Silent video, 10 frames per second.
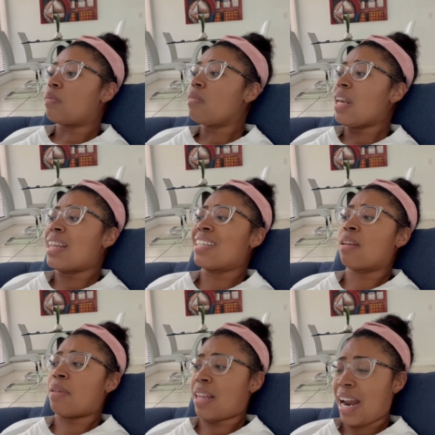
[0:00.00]
That's
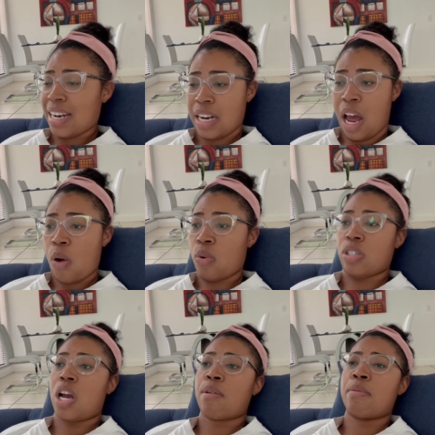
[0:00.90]
something that I did not
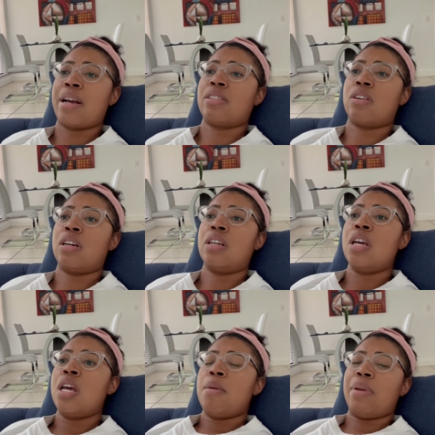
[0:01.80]
want to compromise on
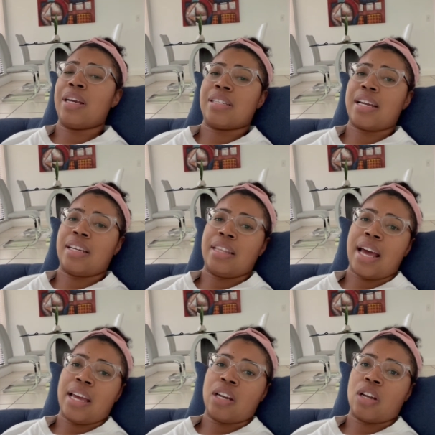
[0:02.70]
because I did
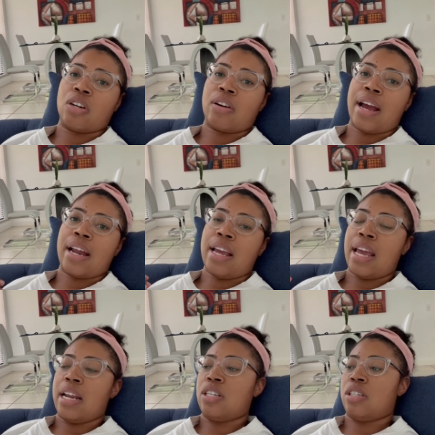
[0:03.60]
that in undergrad
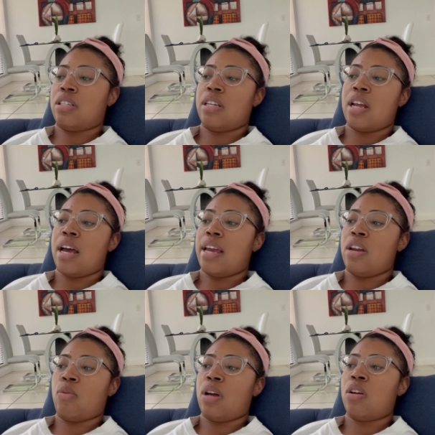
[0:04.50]
and it just did not
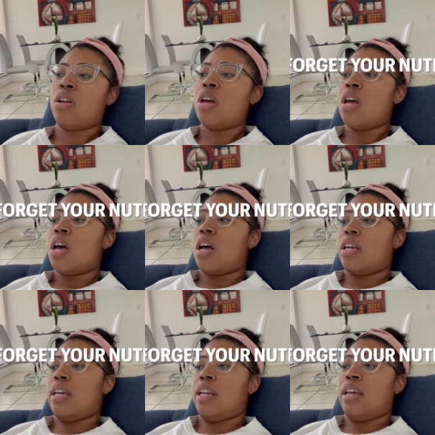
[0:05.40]
end well.
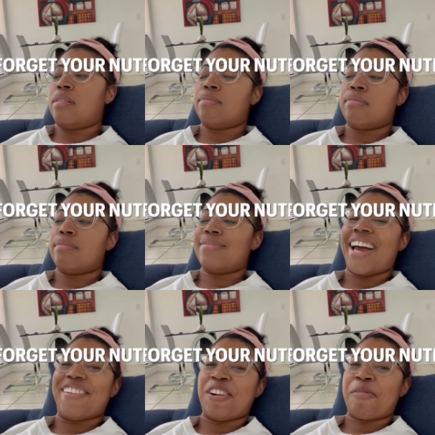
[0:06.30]
Eating, I
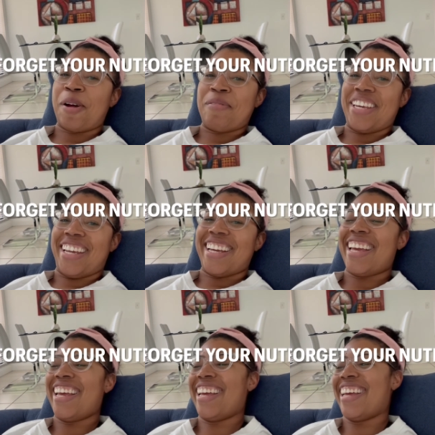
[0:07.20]
have no problem eating.
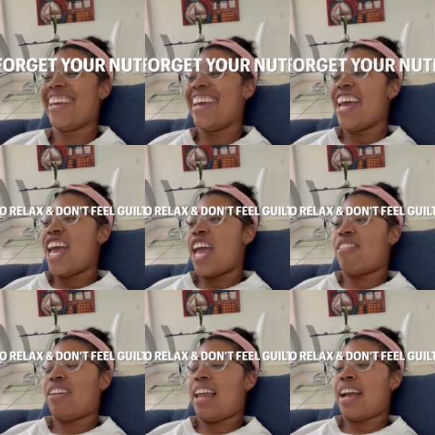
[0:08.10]

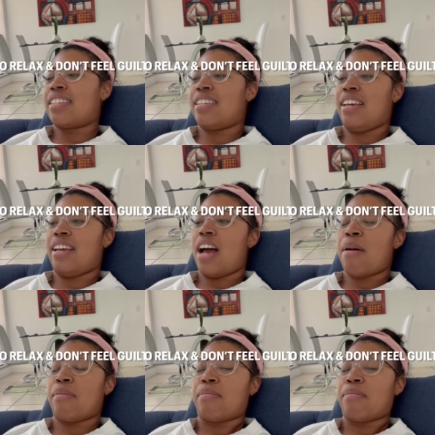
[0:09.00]
And relaxing, I'm